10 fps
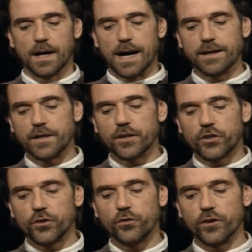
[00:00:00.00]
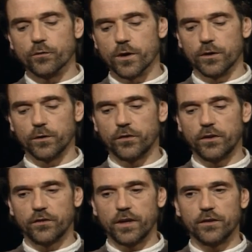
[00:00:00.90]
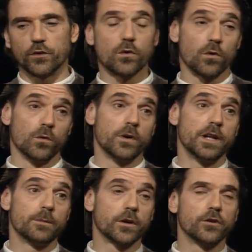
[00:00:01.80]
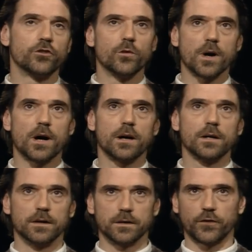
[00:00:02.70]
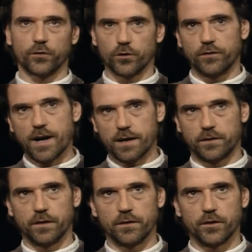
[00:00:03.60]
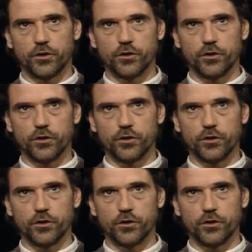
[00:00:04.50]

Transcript: I think choosing roles is all, really, because you are the sort of actor that